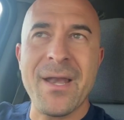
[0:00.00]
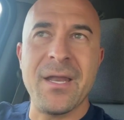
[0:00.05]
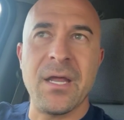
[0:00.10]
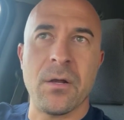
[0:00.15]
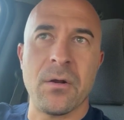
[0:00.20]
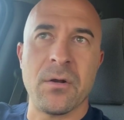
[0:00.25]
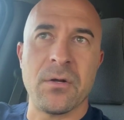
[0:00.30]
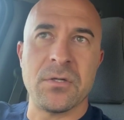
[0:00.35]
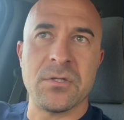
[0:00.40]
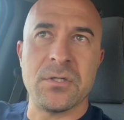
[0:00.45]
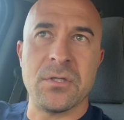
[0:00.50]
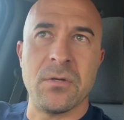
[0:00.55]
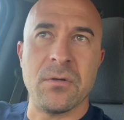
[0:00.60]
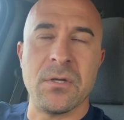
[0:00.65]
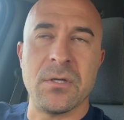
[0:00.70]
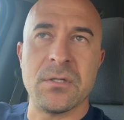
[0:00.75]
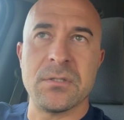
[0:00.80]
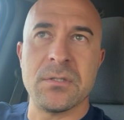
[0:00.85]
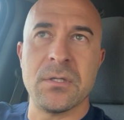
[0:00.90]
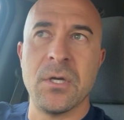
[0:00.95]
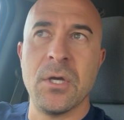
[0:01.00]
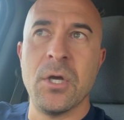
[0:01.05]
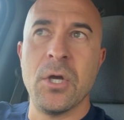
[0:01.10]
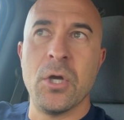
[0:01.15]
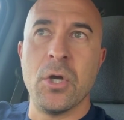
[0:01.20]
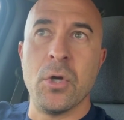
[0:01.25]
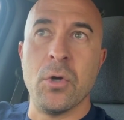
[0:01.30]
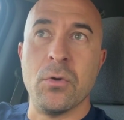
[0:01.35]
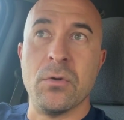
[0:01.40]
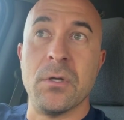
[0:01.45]
her students
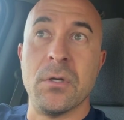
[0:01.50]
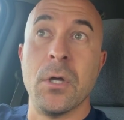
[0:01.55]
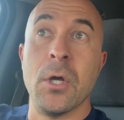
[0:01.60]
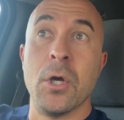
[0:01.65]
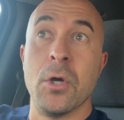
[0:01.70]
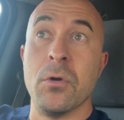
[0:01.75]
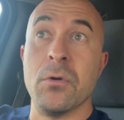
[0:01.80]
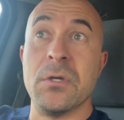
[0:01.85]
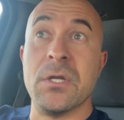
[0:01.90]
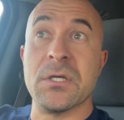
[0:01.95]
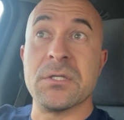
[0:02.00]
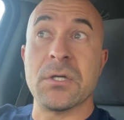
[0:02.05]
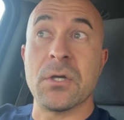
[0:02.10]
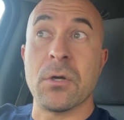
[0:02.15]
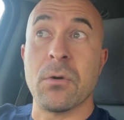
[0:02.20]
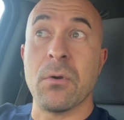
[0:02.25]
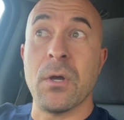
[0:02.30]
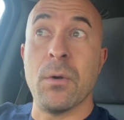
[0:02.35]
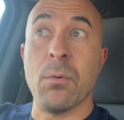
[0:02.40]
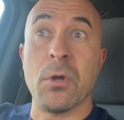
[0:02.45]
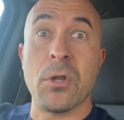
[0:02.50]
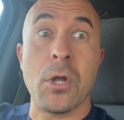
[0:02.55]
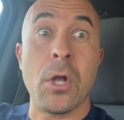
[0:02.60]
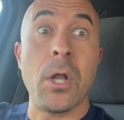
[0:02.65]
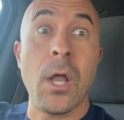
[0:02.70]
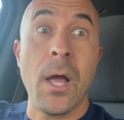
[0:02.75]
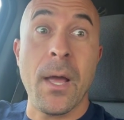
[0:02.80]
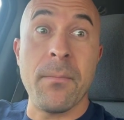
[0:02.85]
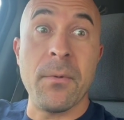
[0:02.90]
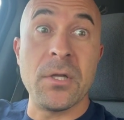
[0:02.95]
who disagree with
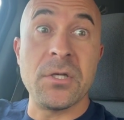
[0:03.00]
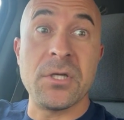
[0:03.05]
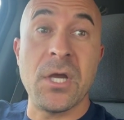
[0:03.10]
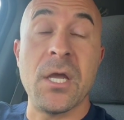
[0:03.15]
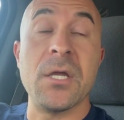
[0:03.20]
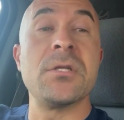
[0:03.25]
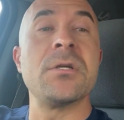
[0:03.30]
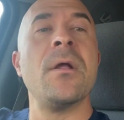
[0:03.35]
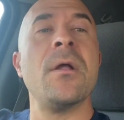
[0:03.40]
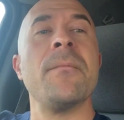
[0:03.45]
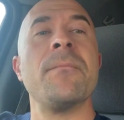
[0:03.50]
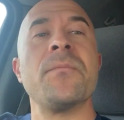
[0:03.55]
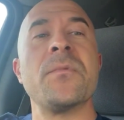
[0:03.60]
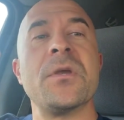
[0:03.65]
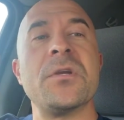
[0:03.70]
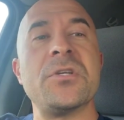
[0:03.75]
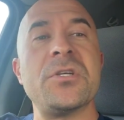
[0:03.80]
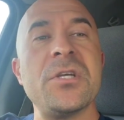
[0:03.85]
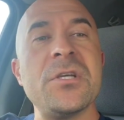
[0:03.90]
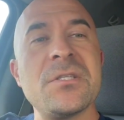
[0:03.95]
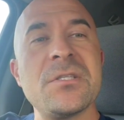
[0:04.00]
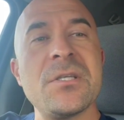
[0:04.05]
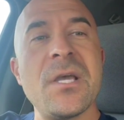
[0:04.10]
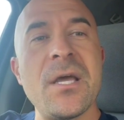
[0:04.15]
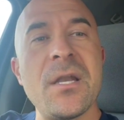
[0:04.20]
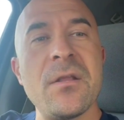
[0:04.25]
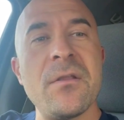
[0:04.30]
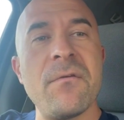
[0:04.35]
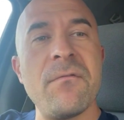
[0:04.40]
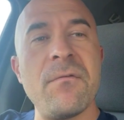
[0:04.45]
climate change. She said
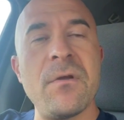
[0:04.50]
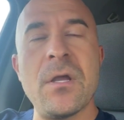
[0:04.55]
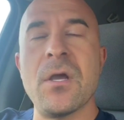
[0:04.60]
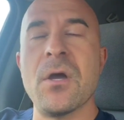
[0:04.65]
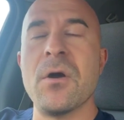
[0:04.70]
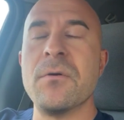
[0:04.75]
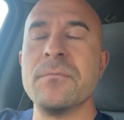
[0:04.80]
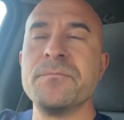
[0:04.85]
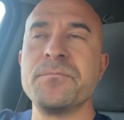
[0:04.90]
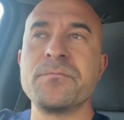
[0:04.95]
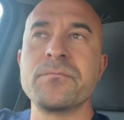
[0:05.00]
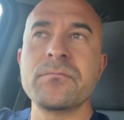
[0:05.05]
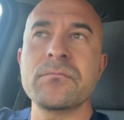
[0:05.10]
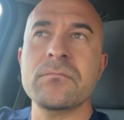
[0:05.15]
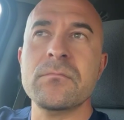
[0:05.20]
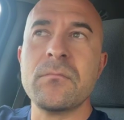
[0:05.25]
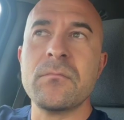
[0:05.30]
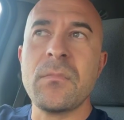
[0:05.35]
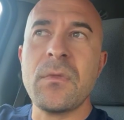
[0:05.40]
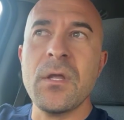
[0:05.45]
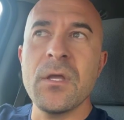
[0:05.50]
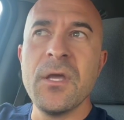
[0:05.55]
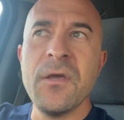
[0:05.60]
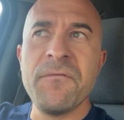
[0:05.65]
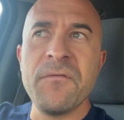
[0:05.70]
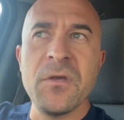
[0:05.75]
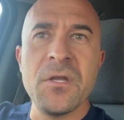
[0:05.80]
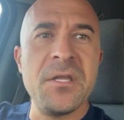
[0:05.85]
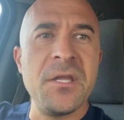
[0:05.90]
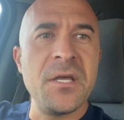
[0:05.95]
in the video, if
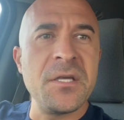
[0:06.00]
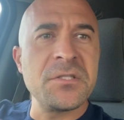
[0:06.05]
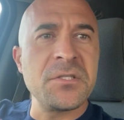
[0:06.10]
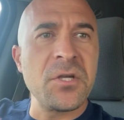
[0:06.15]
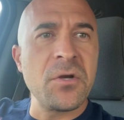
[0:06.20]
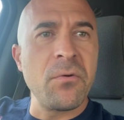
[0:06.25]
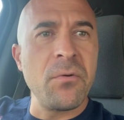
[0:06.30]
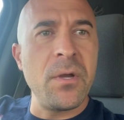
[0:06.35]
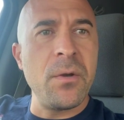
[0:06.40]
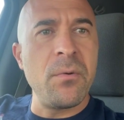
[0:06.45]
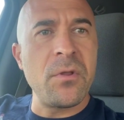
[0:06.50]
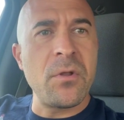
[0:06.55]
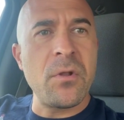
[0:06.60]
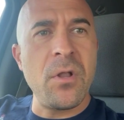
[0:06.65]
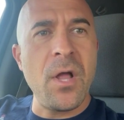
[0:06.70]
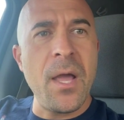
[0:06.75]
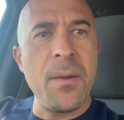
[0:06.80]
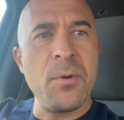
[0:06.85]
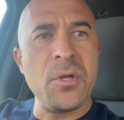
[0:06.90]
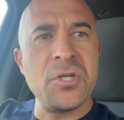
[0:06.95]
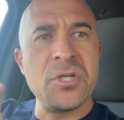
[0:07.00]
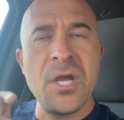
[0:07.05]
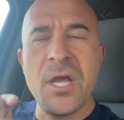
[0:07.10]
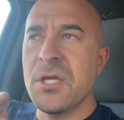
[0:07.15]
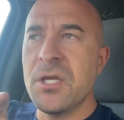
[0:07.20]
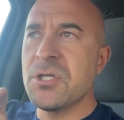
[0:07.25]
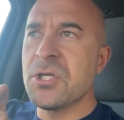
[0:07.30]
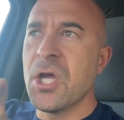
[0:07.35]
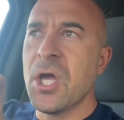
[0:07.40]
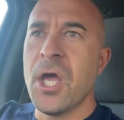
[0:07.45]
you disagree with climate
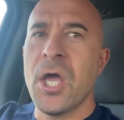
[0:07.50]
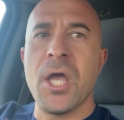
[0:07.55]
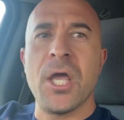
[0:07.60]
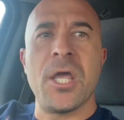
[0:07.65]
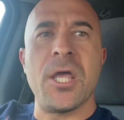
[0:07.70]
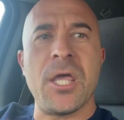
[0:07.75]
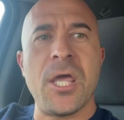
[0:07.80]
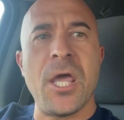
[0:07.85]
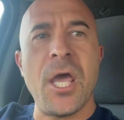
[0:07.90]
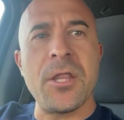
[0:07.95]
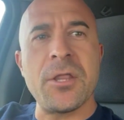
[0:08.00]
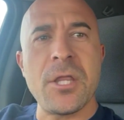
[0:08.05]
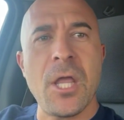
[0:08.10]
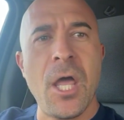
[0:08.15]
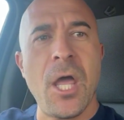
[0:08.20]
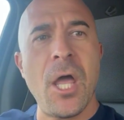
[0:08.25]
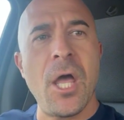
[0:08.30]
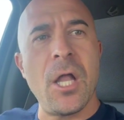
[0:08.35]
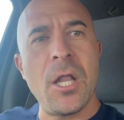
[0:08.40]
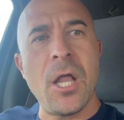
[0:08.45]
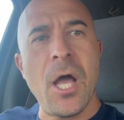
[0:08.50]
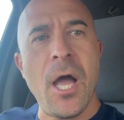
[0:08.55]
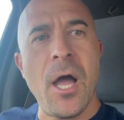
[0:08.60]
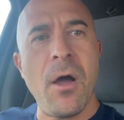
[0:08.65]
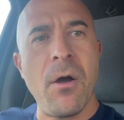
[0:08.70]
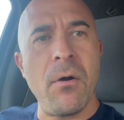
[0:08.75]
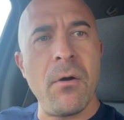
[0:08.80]
change, get the hell out.